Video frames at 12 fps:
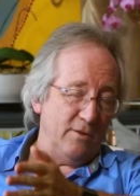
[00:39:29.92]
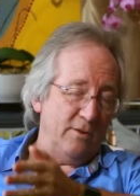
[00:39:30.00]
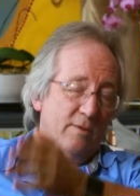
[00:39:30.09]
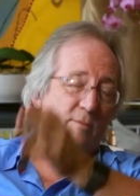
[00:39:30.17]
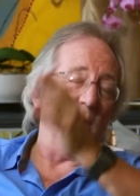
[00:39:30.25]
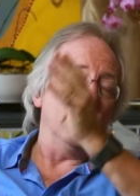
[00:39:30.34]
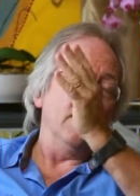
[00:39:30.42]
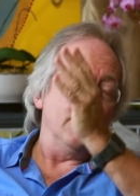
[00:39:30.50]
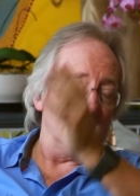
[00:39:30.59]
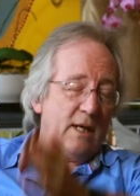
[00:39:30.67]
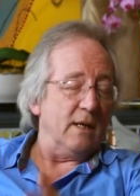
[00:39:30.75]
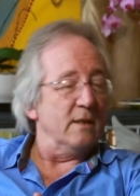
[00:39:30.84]
them.
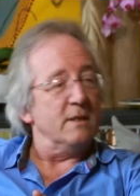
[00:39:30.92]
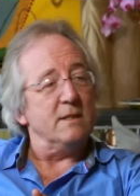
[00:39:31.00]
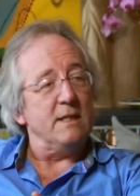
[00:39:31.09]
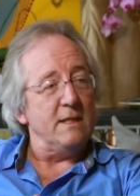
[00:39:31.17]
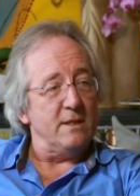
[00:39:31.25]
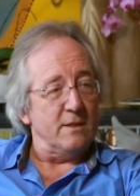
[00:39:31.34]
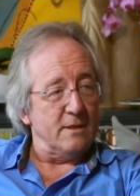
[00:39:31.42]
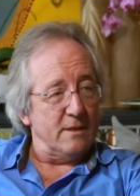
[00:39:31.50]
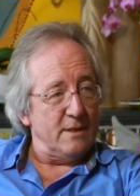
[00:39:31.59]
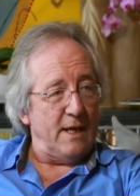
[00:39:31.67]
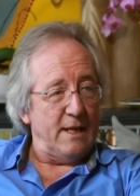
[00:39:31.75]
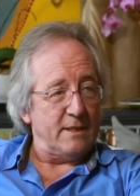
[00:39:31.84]
Second, it's easier to
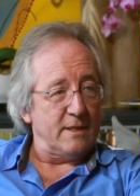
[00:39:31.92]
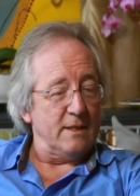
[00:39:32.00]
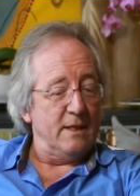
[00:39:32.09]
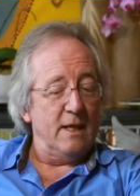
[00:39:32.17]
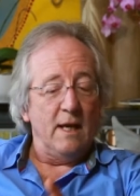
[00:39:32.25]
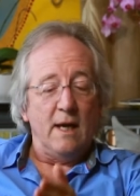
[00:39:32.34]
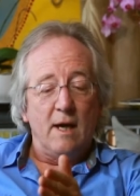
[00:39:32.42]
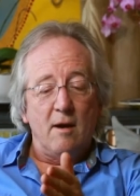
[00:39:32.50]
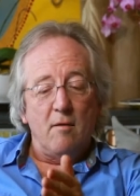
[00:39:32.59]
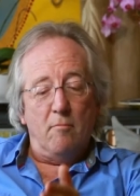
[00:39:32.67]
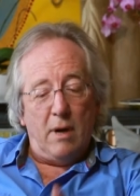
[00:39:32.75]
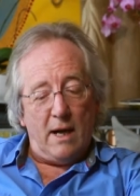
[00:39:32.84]
test.
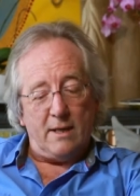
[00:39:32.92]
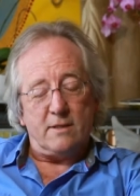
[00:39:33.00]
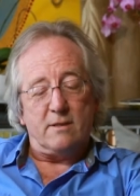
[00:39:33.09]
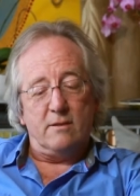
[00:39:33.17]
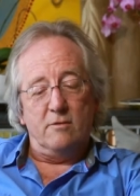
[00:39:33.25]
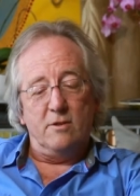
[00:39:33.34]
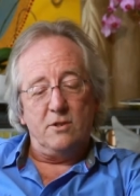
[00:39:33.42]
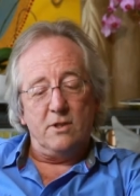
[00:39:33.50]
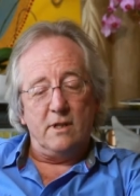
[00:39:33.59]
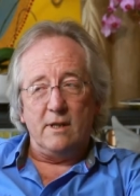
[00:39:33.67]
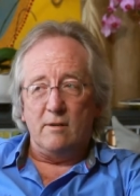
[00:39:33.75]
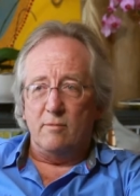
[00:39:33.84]
But
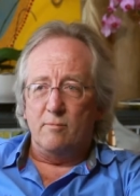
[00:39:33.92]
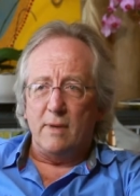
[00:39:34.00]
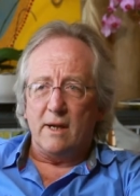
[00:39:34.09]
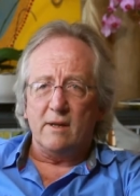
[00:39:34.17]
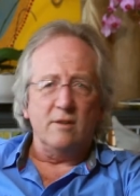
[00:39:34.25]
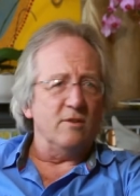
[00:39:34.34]
originally, back in